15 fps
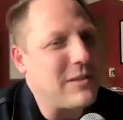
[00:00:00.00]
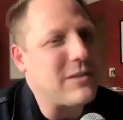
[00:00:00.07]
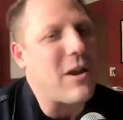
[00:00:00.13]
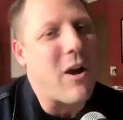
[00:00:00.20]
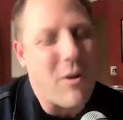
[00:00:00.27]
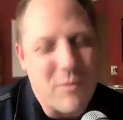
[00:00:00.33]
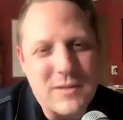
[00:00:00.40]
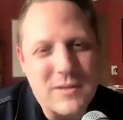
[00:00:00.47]
is
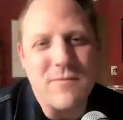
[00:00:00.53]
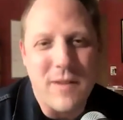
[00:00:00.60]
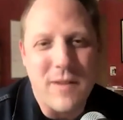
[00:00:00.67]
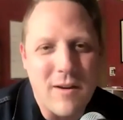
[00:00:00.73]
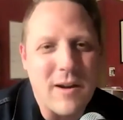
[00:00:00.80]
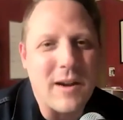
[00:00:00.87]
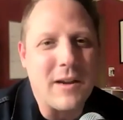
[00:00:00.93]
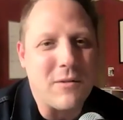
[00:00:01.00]
always
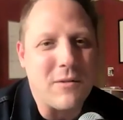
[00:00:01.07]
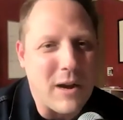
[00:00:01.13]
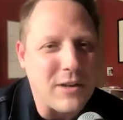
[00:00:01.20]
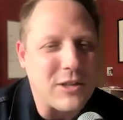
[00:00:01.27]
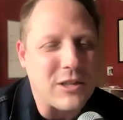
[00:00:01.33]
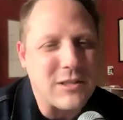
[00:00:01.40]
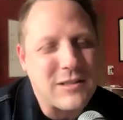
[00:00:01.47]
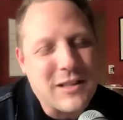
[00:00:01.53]
very
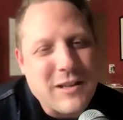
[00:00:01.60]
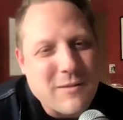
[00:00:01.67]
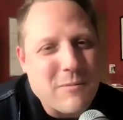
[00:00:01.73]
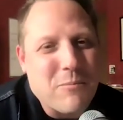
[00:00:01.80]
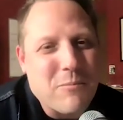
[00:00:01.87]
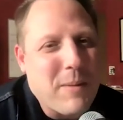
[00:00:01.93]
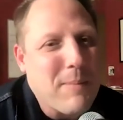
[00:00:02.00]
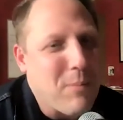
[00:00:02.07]
gracious. That
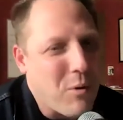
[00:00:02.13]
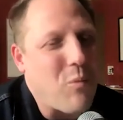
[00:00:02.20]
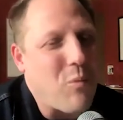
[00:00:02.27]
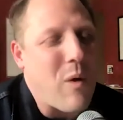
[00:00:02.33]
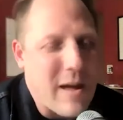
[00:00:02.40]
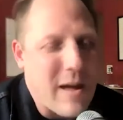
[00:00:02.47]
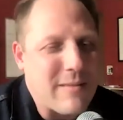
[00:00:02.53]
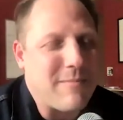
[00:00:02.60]
people
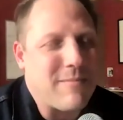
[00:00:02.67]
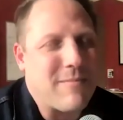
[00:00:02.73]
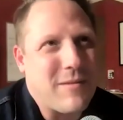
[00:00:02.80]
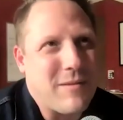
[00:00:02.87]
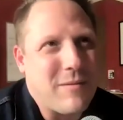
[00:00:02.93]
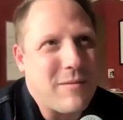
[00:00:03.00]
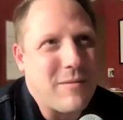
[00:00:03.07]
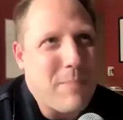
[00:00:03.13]
want
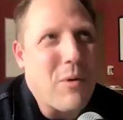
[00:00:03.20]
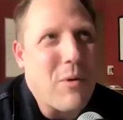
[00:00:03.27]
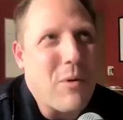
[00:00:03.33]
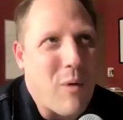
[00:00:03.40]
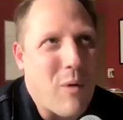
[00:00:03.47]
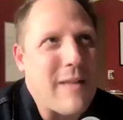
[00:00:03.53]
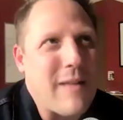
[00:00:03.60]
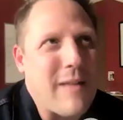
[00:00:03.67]

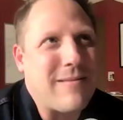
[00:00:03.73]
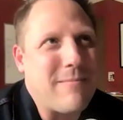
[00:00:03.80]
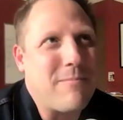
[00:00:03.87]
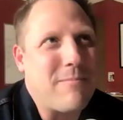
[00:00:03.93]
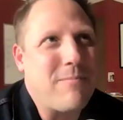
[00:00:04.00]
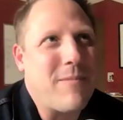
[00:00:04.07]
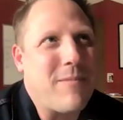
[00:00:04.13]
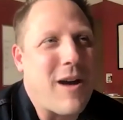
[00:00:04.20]
people want
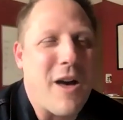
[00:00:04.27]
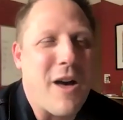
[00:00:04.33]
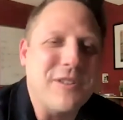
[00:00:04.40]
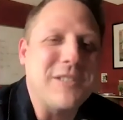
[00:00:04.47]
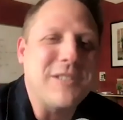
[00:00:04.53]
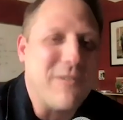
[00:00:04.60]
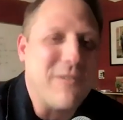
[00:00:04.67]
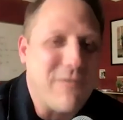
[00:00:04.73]

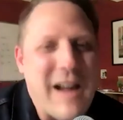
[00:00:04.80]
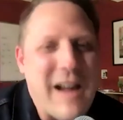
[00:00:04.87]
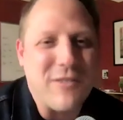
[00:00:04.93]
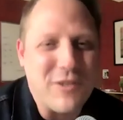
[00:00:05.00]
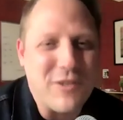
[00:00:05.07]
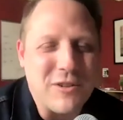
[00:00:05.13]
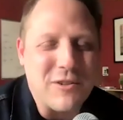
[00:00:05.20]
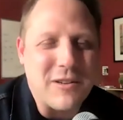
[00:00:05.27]
others to find
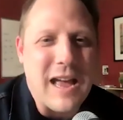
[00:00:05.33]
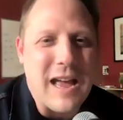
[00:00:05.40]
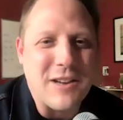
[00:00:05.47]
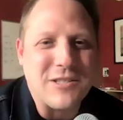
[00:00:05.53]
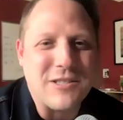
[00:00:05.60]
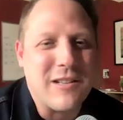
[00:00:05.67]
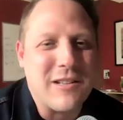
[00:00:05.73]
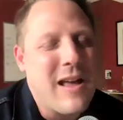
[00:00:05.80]
their geocache,
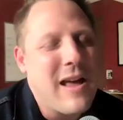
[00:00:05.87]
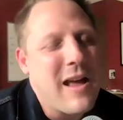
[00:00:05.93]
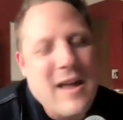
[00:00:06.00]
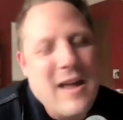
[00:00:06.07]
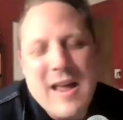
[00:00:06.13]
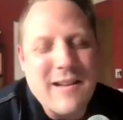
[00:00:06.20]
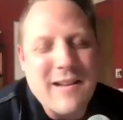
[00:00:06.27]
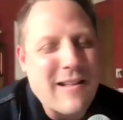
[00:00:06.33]
uh, uh, so,
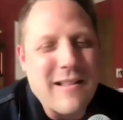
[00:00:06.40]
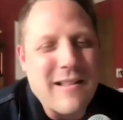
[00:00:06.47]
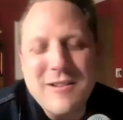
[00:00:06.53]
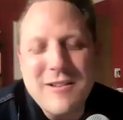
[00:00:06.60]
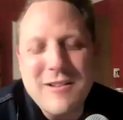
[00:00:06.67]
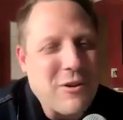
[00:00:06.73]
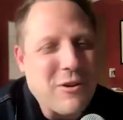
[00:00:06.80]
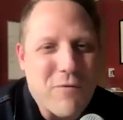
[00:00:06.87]
and
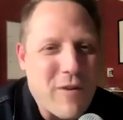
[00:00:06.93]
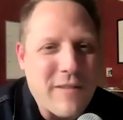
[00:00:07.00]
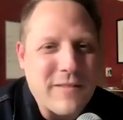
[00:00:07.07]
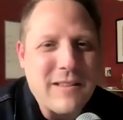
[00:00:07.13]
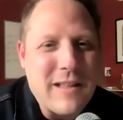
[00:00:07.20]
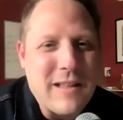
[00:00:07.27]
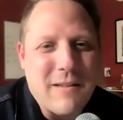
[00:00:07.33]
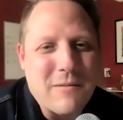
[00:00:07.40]
they're still
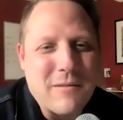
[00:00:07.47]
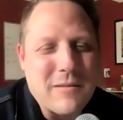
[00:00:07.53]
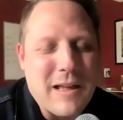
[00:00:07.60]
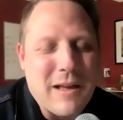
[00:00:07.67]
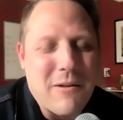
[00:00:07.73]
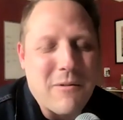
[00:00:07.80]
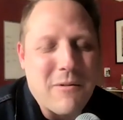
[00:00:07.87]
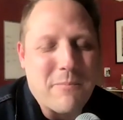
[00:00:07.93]
friendly. They
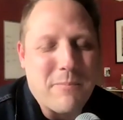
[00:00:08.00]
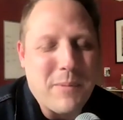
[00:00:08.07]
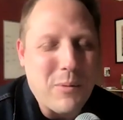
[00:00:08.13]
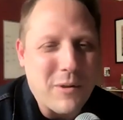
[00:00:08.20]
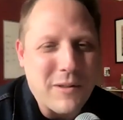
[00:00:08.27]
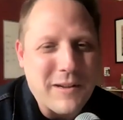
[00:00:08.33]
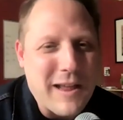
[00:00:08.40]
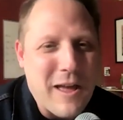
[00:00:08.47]
they'll be
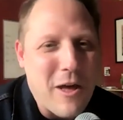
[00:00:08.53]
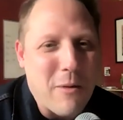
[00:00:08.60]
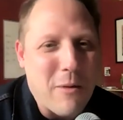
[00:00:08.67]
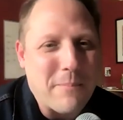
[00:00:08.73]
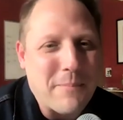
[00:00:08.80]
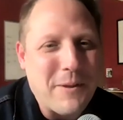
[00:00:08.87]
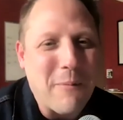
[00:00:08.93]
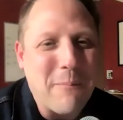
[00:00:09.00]
willing to help.
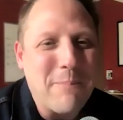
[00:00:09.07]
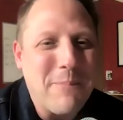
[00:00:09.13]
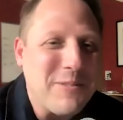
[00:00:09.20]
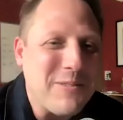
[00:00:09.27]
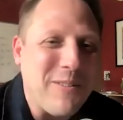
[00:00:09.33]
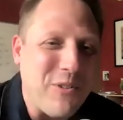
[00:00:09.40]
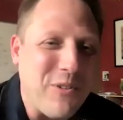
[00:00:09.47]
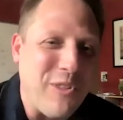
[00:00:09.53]
So
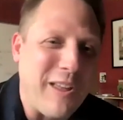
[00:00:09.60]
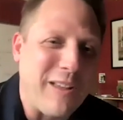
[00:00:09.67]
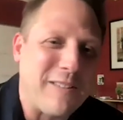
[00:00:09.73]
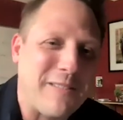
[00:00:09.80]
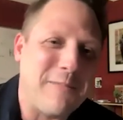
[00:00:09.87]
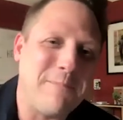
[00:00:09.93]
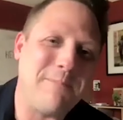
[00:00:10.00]
those are a few things.